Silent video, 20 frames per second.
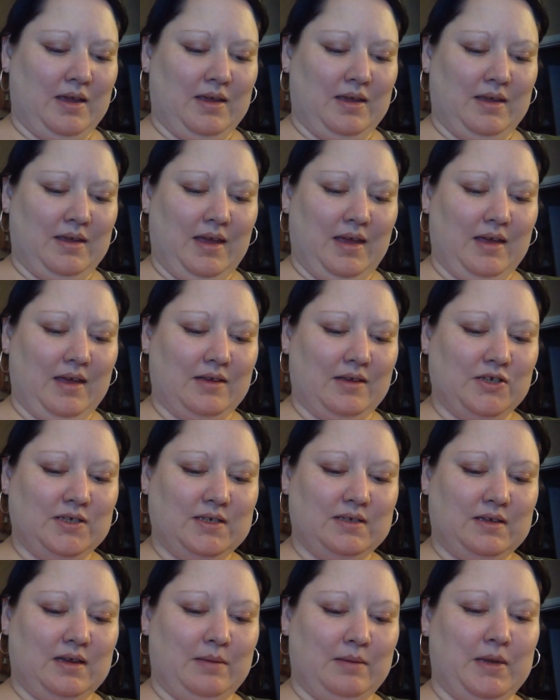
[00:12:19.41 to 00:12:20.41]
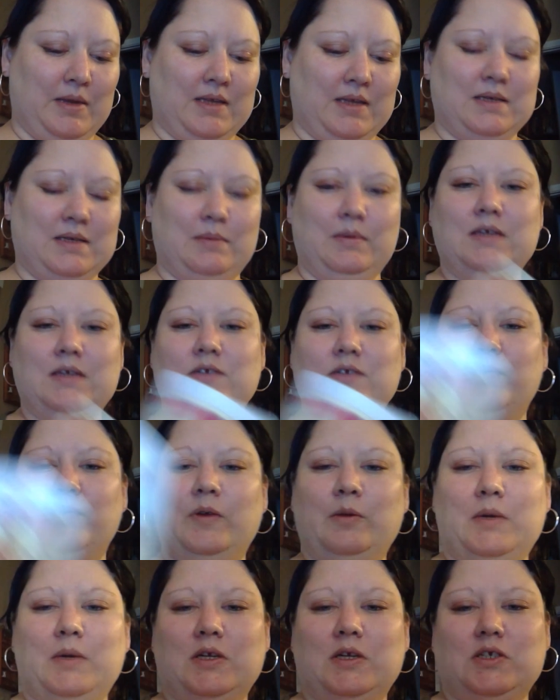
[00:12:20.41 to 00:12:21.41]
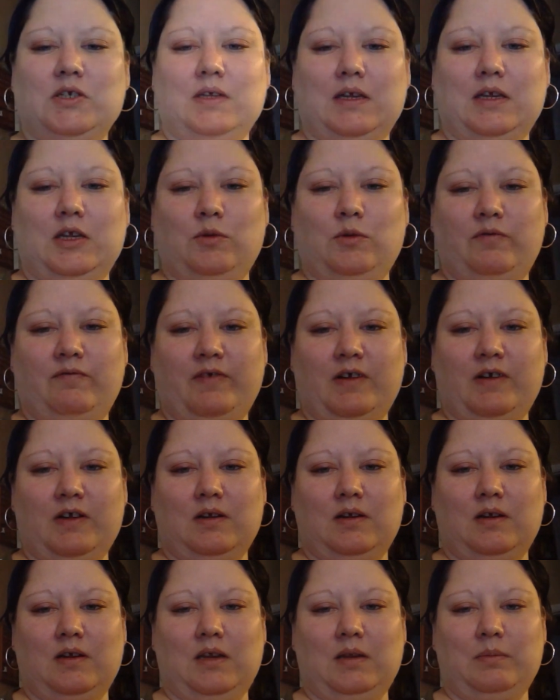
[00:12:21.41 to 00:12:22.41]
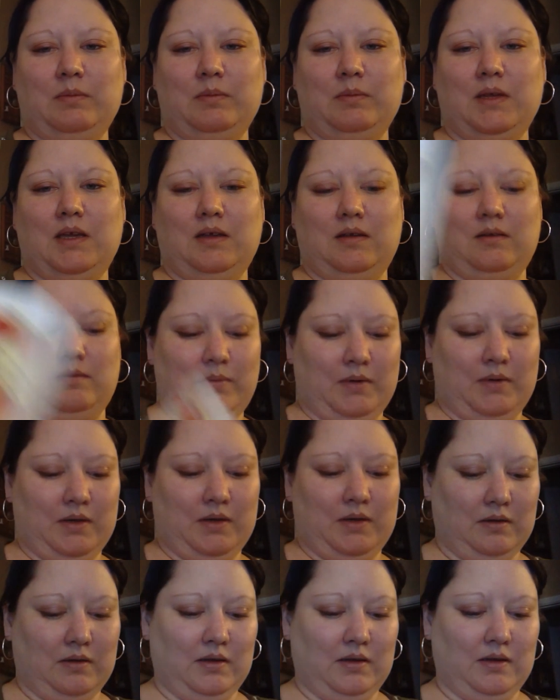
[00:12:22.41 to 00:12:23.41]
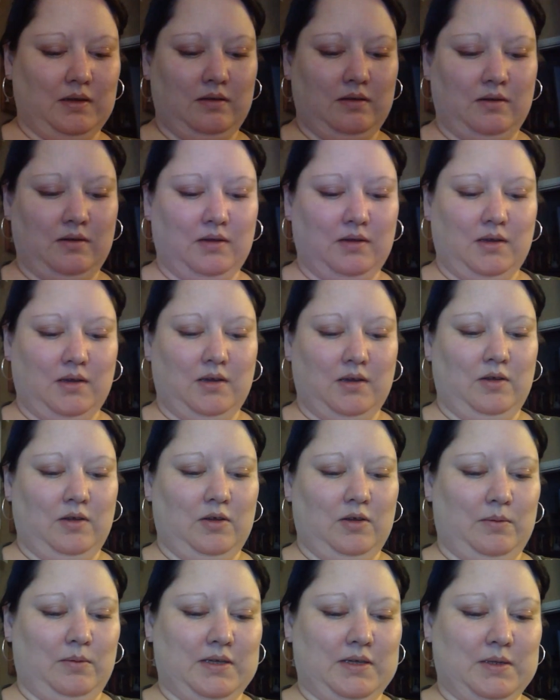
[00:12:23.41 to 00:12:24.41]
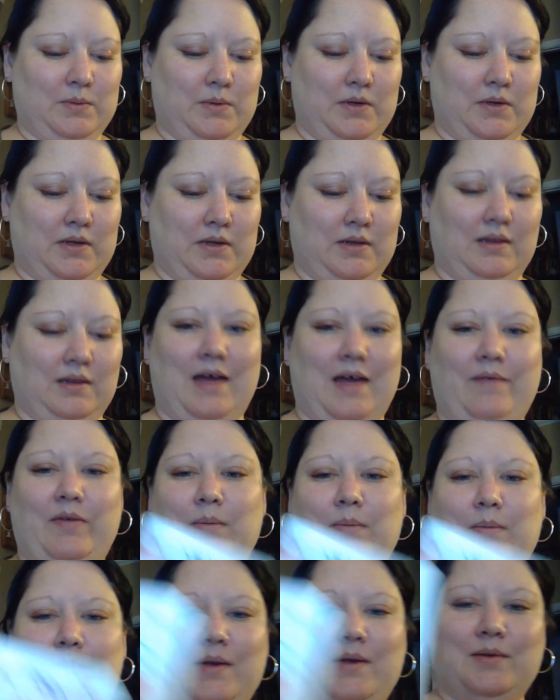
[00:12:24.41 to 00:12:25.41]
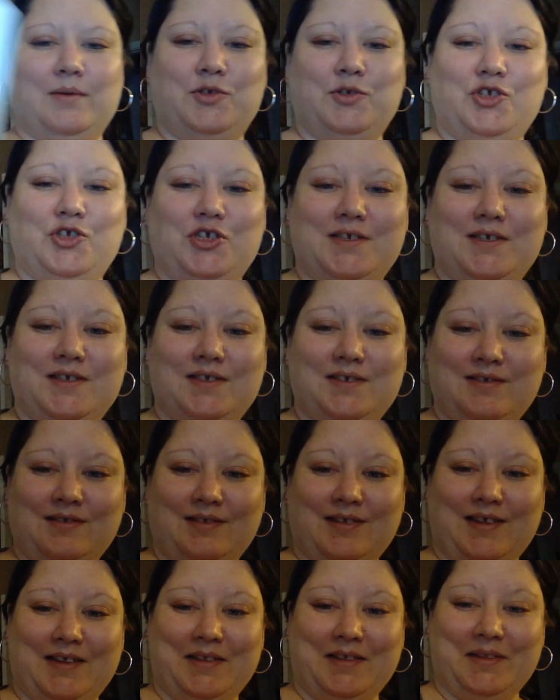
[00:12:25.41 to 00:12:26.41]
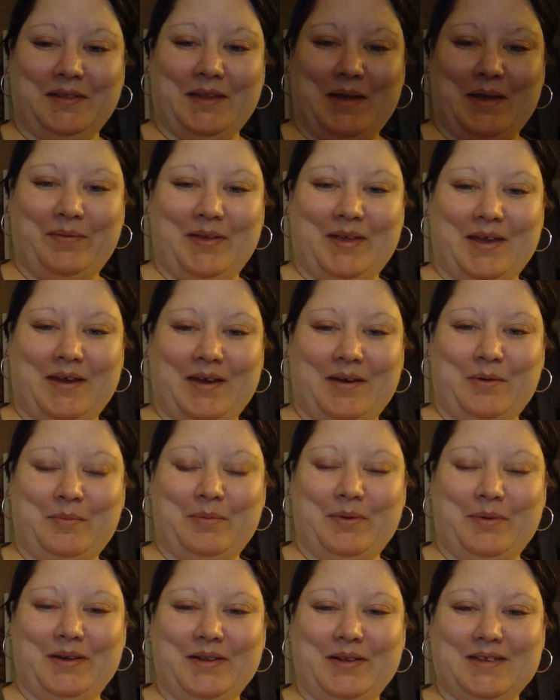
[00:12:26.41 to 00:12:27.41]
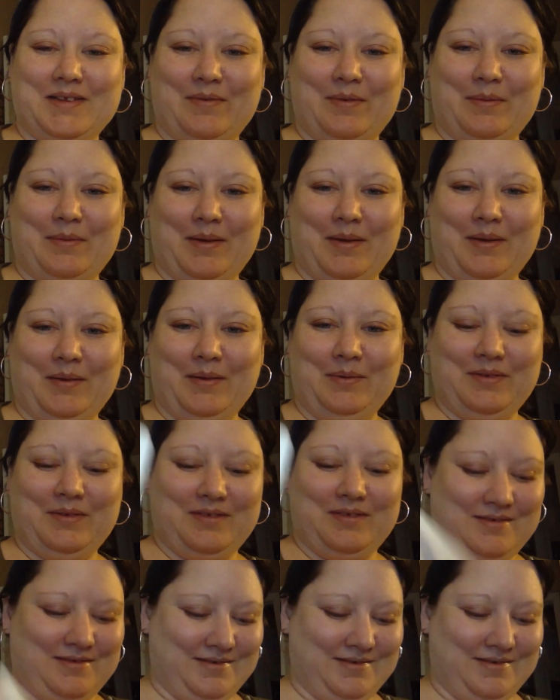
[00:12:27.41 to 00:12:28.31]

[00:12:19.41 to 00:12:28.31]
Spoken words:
Yeah, just, I mean, some of these are very much like you would find on any playing, but then come to this one, Laughing Mouse Cheese, like the Laughing Cow, but it's Laughing Mouse.